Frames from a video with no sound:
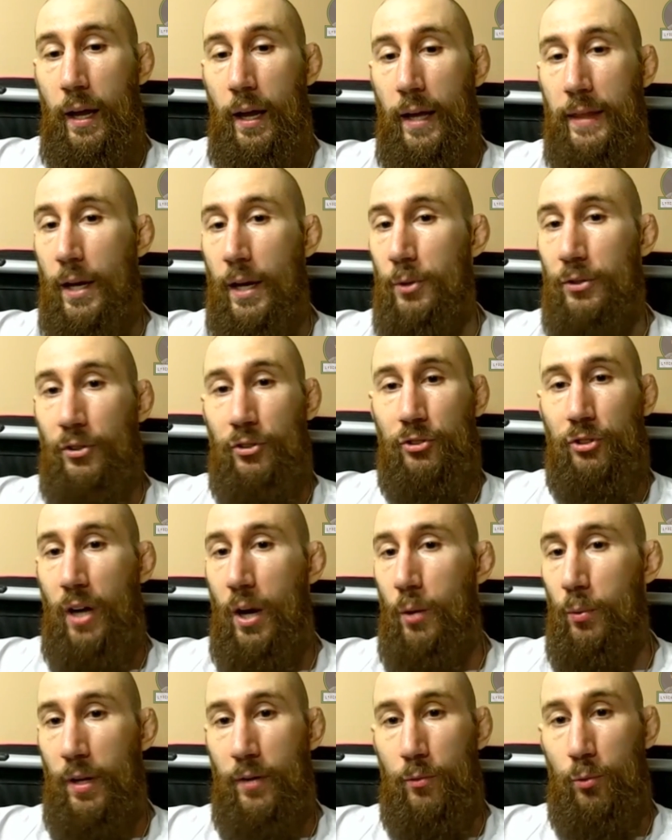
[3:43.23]
And that was a
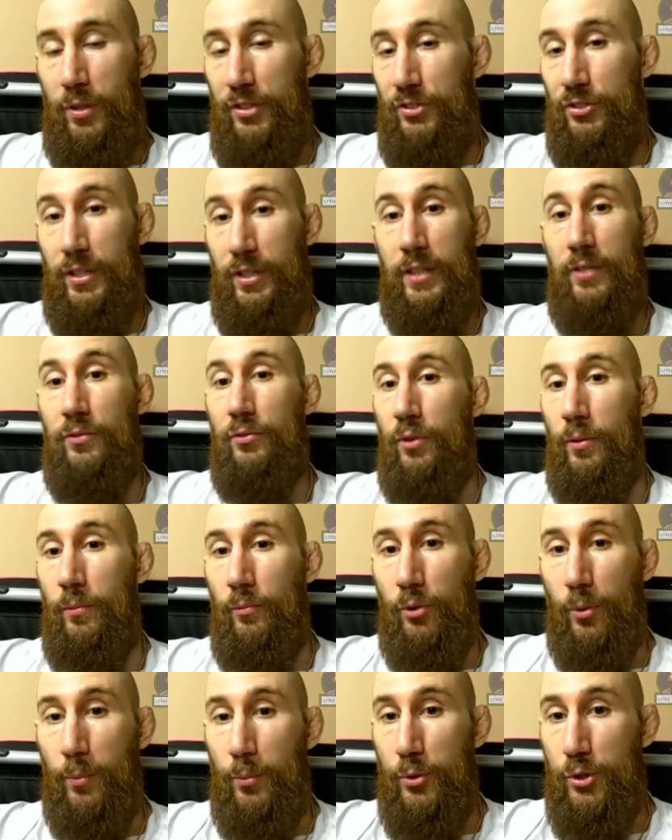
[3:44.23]
side we haven't really seen
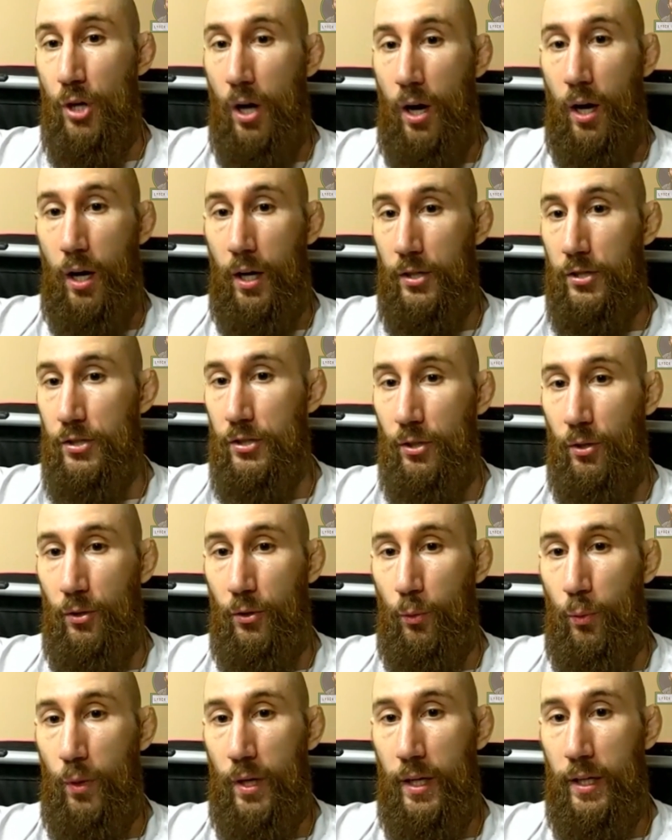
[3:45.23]
from Josh,
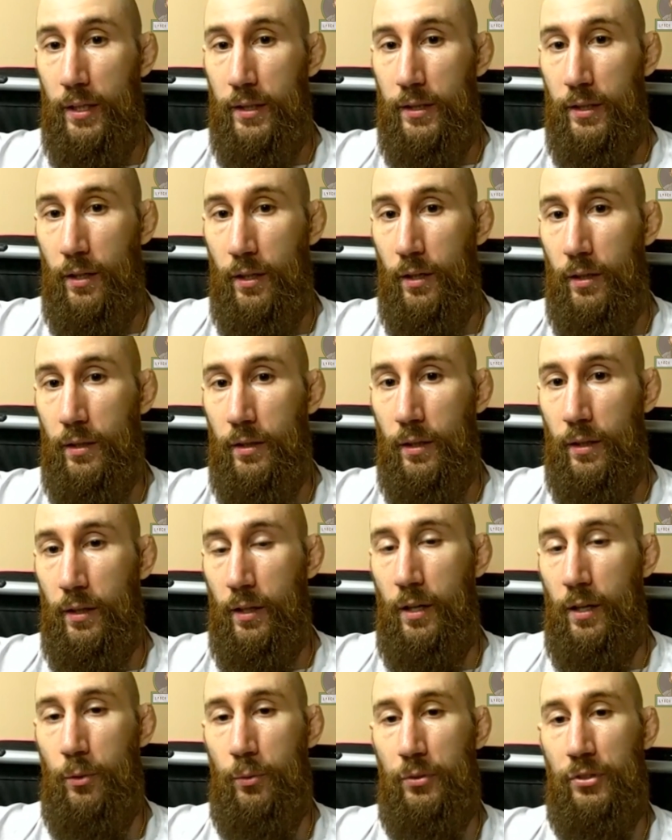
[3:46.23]
the way you
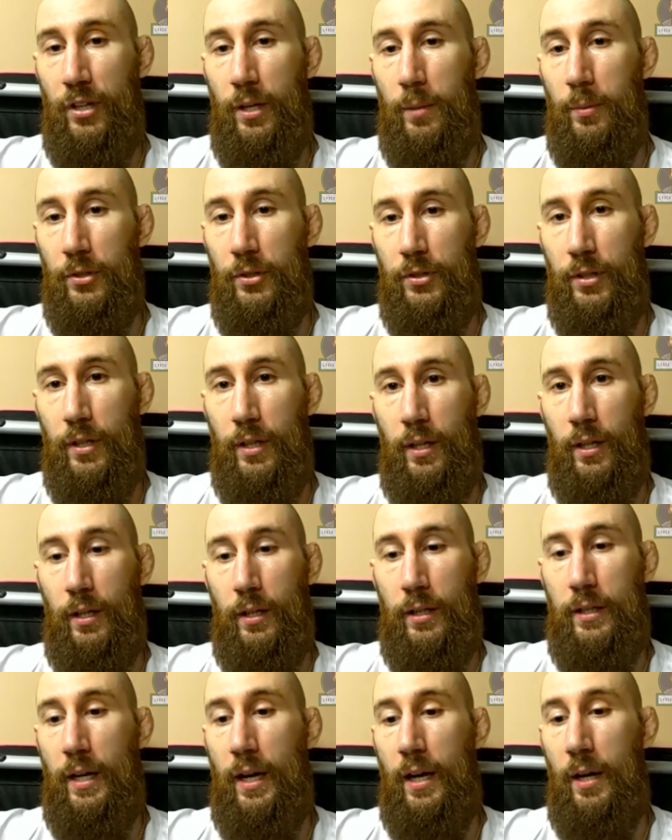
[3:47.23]
was able
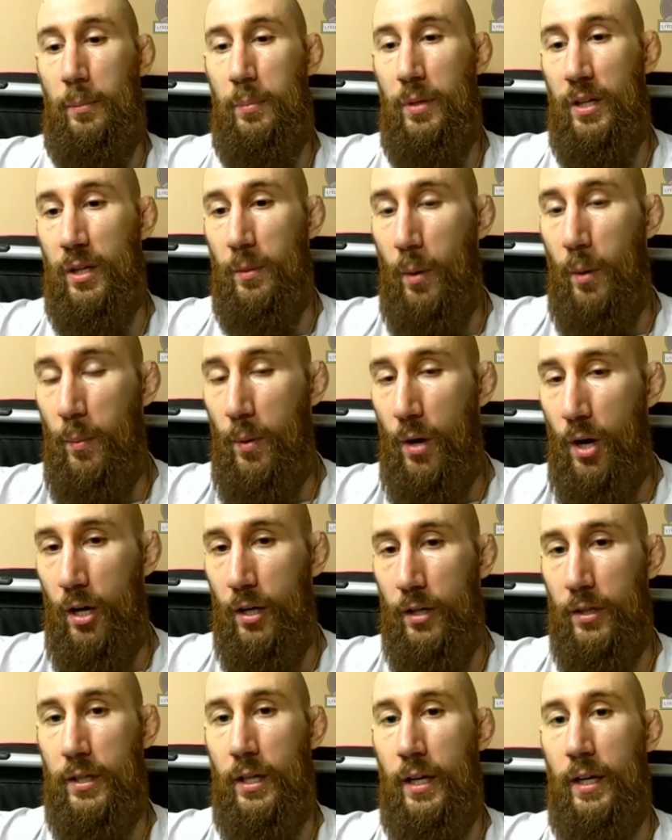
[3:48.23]
to kind of pick him
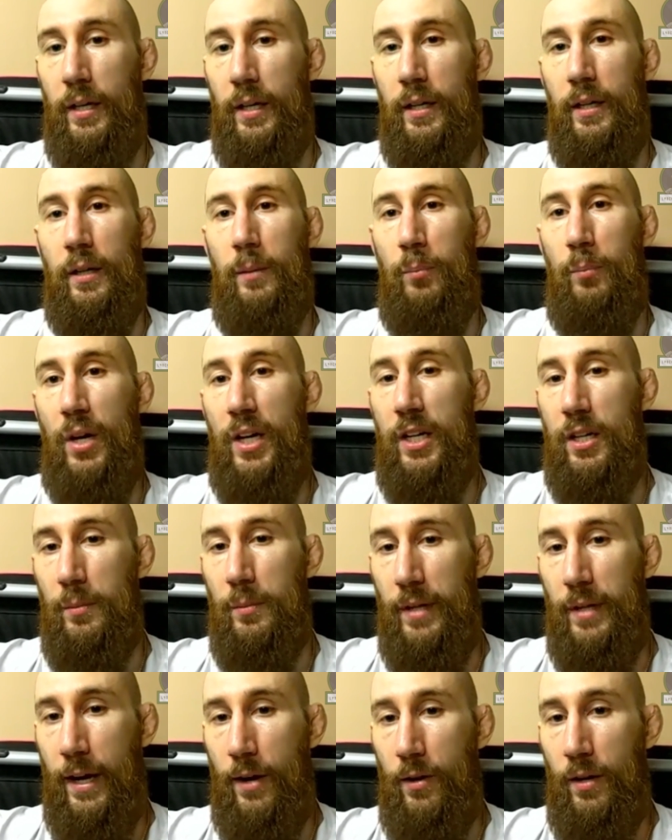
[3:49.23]
apart and kind of break him
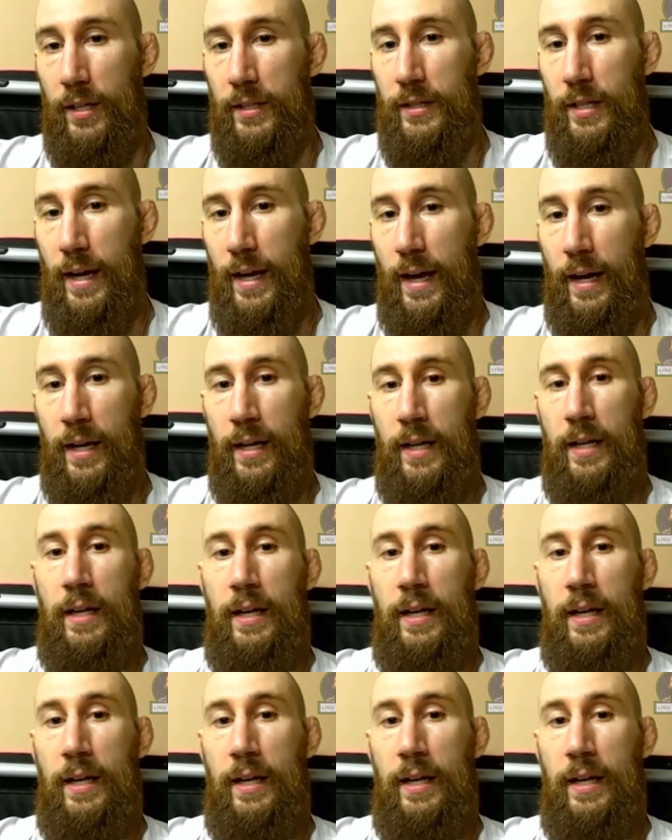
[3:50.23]
down like that.